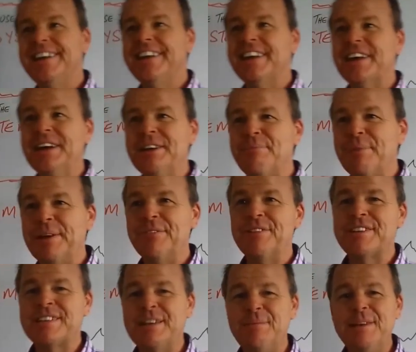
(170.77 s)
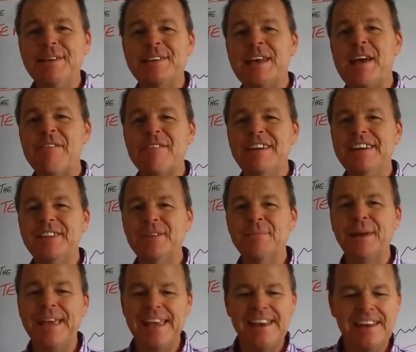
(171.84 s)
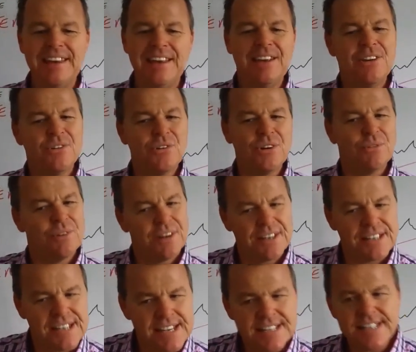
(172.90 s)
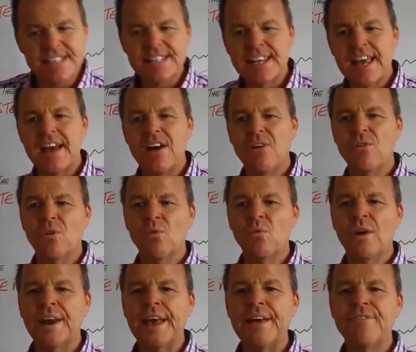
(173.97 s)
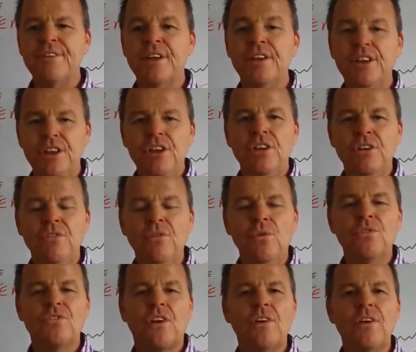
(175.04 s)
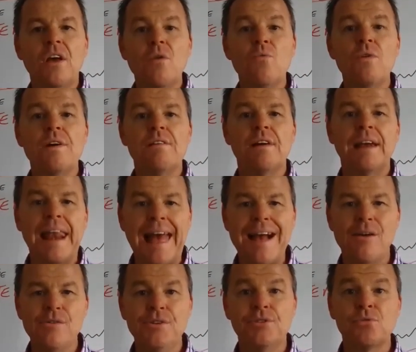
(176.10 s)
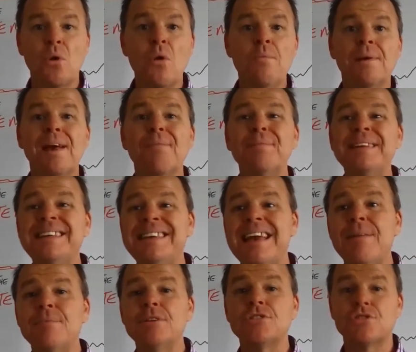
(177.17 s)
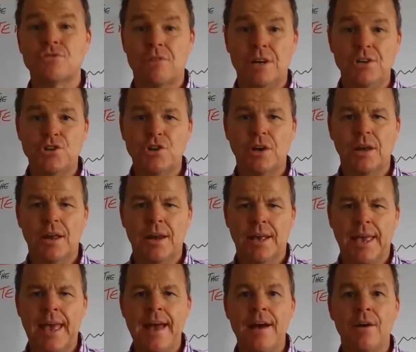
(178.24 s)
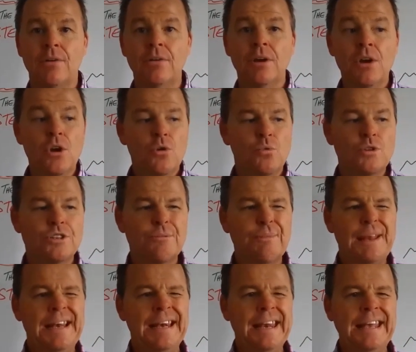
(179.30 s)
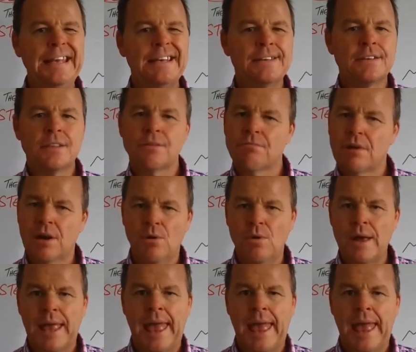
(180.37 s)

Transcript: a bit of a timid Terry at the beginning, or you want to test this out or what have you, you also know we'll allow you to open up a demonstration account, which will be linked to the real